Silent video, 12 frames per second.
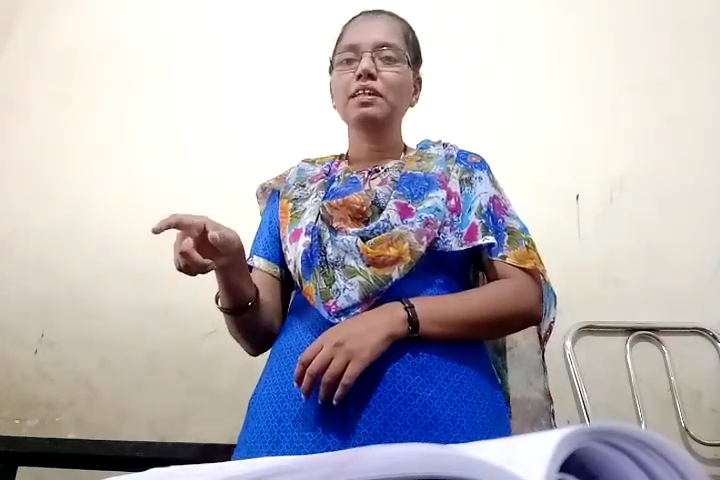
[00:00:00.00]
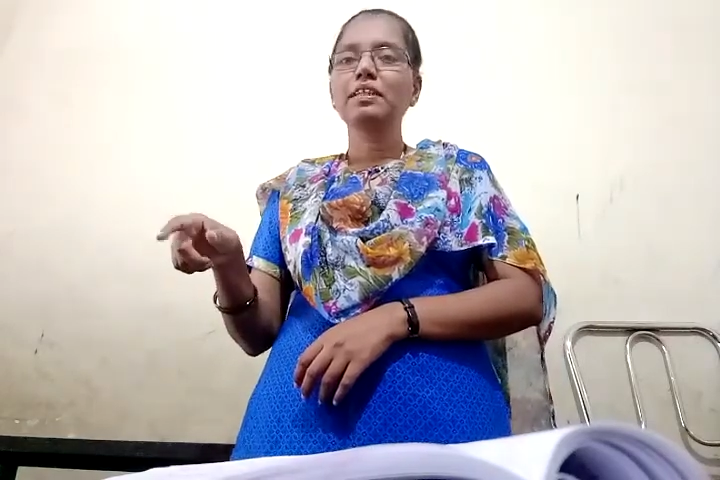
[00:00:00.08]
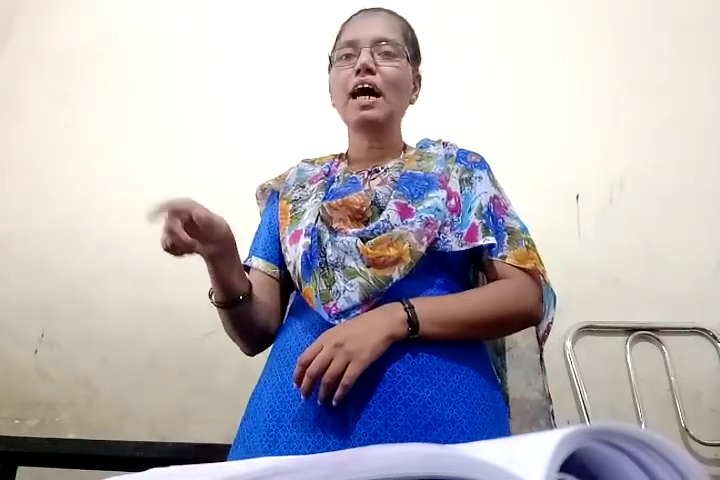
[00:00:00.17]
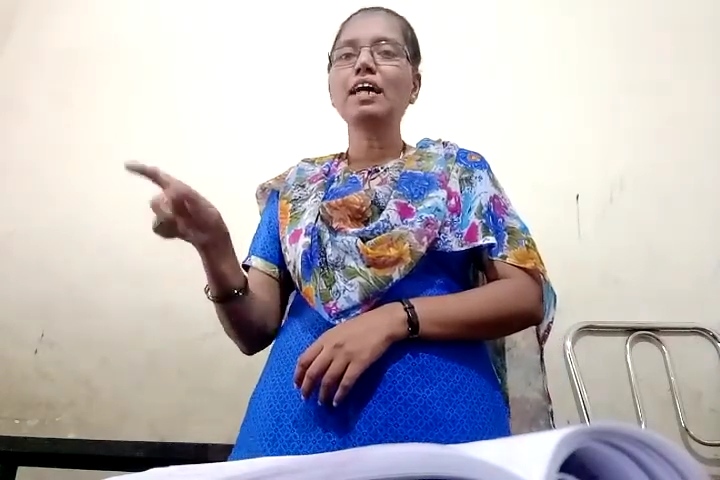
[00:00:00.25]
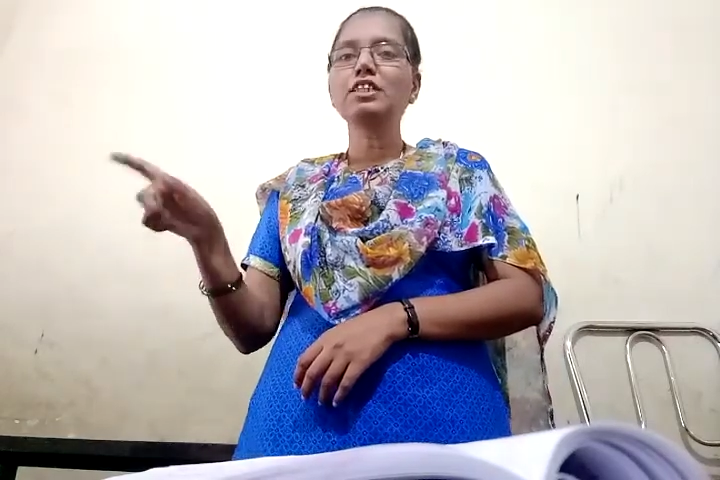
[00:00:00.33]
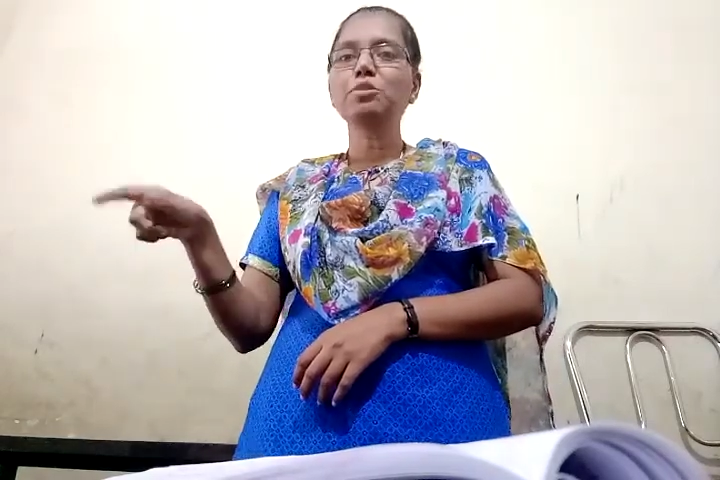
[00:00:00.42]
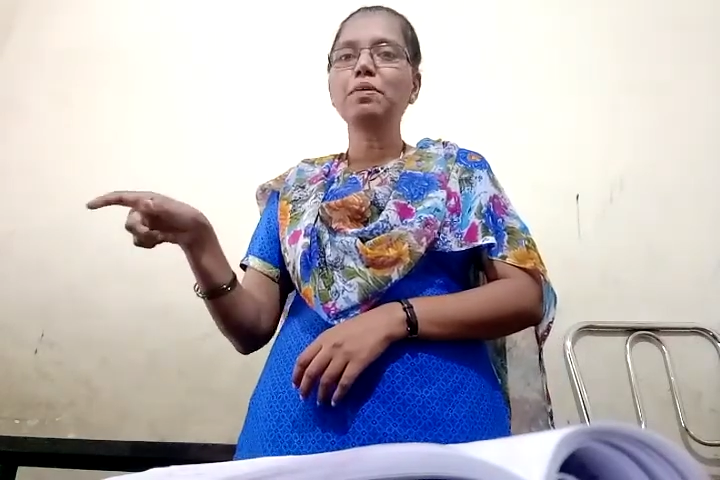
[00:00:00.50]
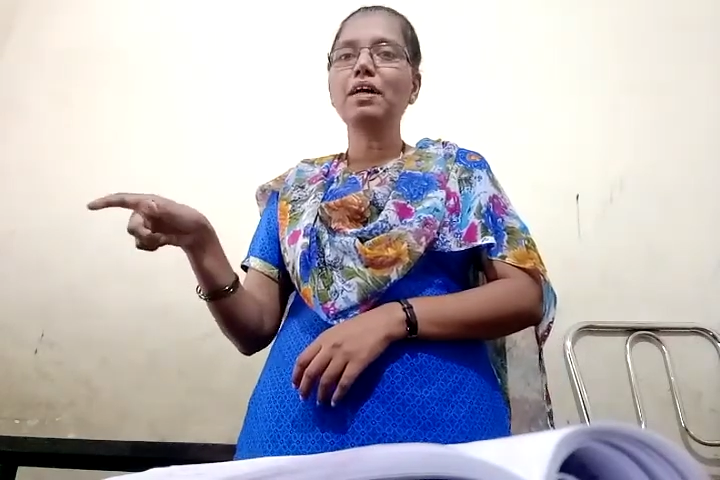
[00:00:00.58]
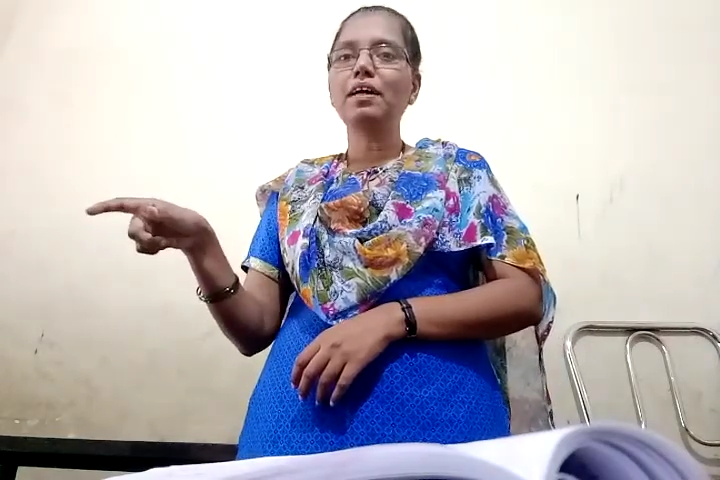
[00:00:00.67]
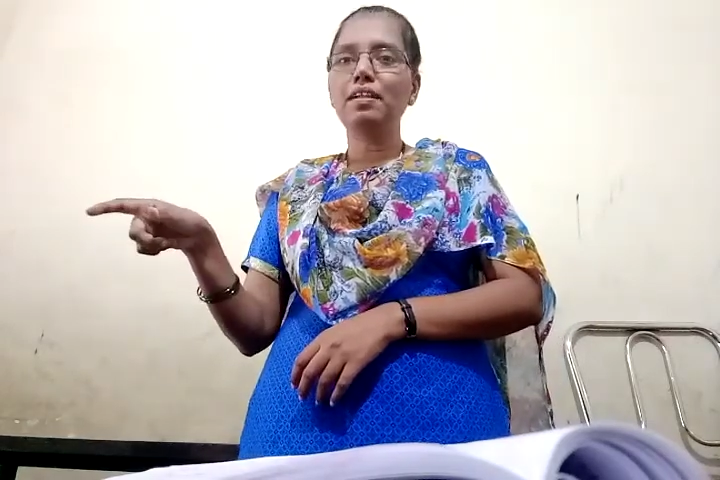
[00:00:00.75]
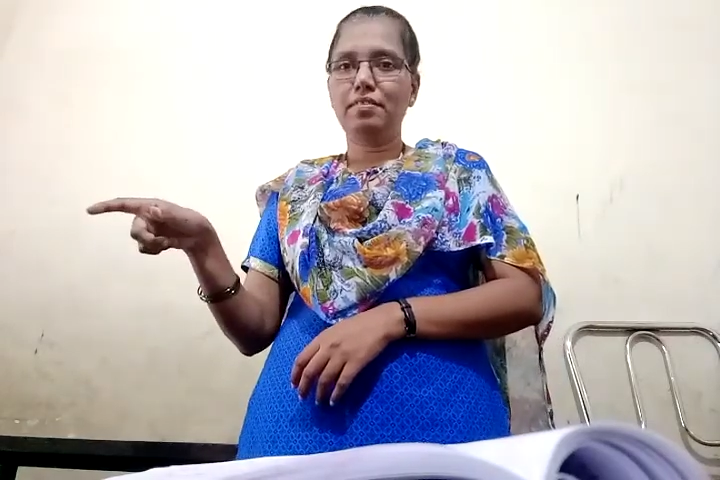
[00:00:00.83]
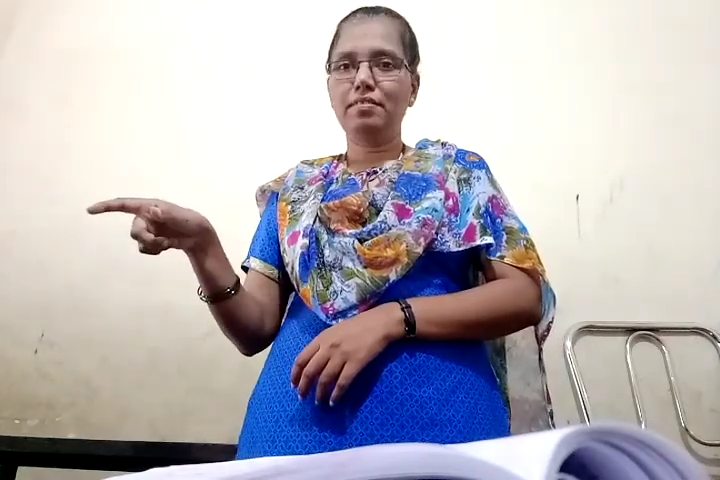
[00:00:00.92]
Taj
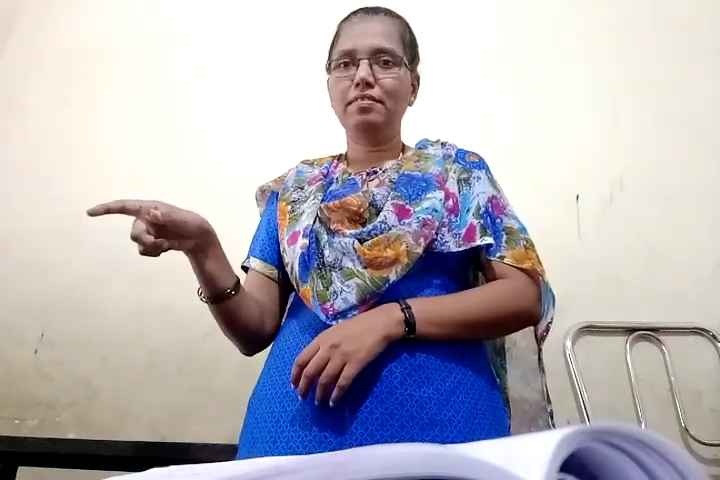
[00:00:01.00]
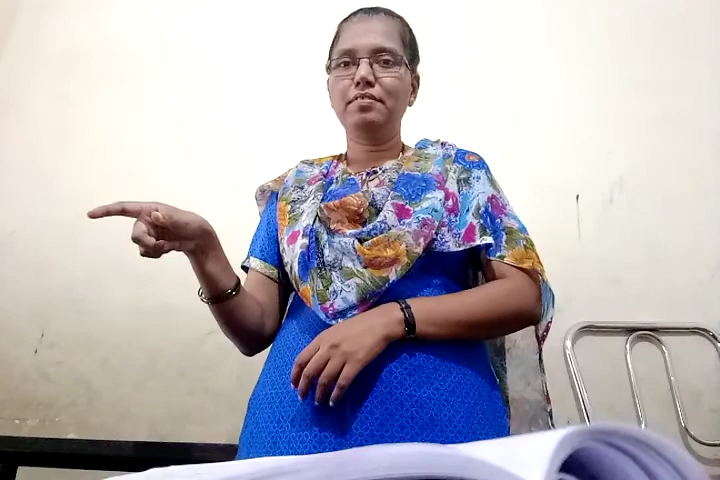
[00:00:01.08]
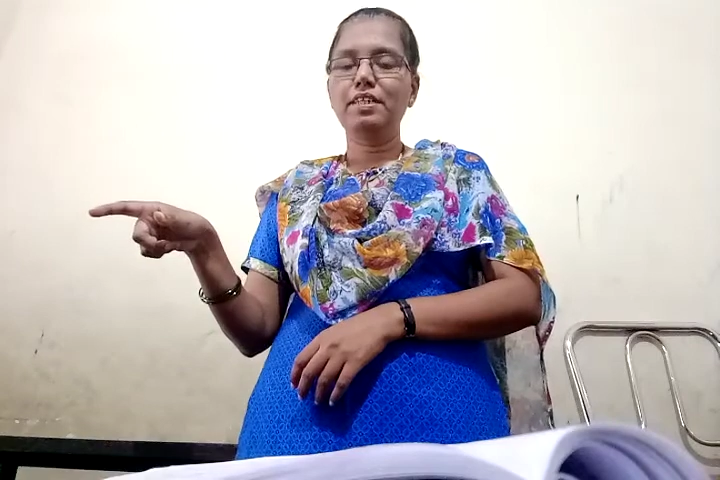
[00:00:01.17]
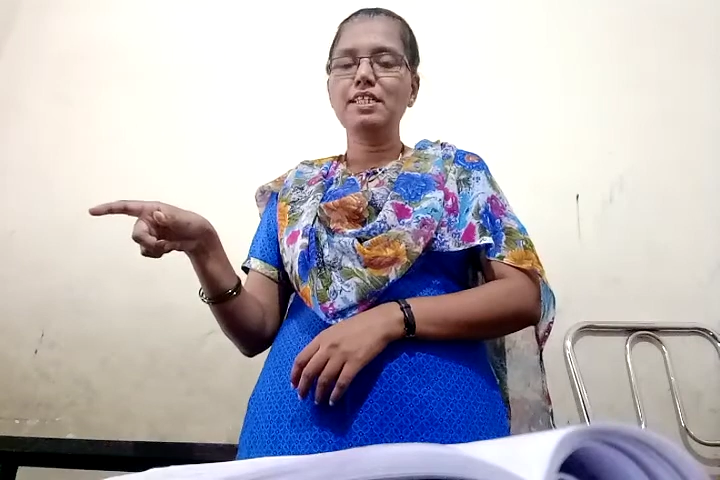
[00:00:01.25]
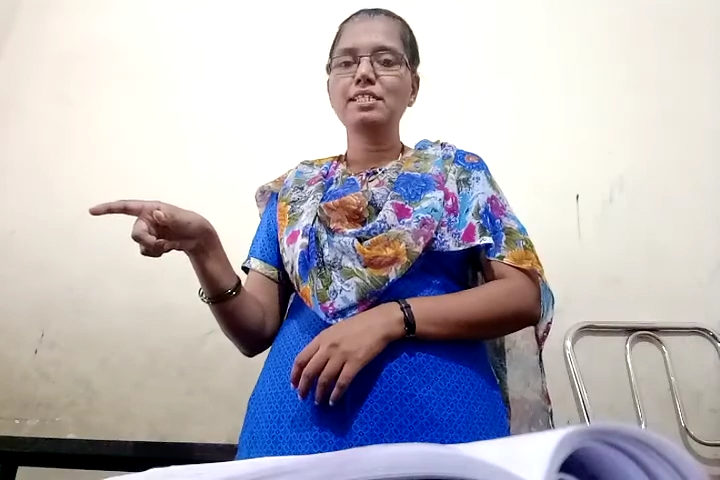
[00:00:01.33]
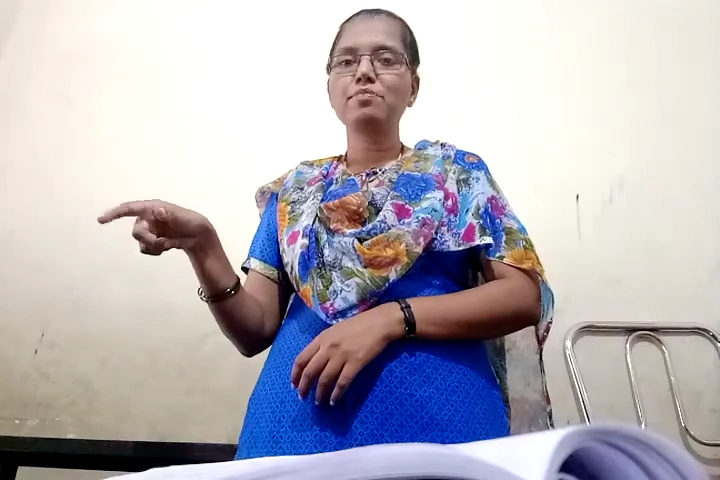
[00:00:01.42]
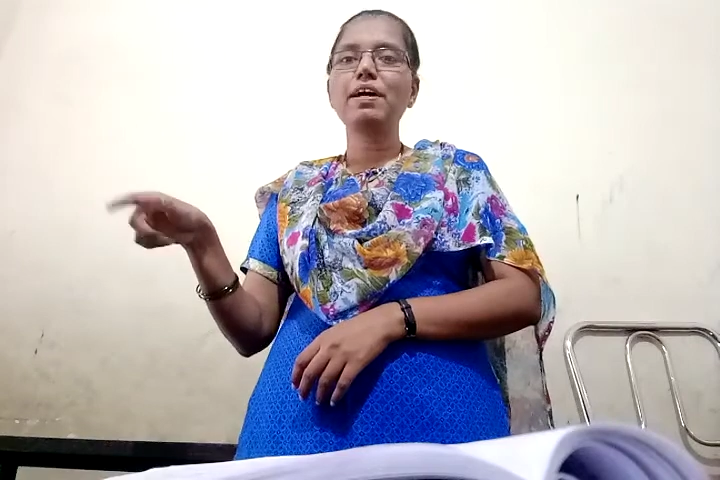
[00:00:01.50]
Mahal is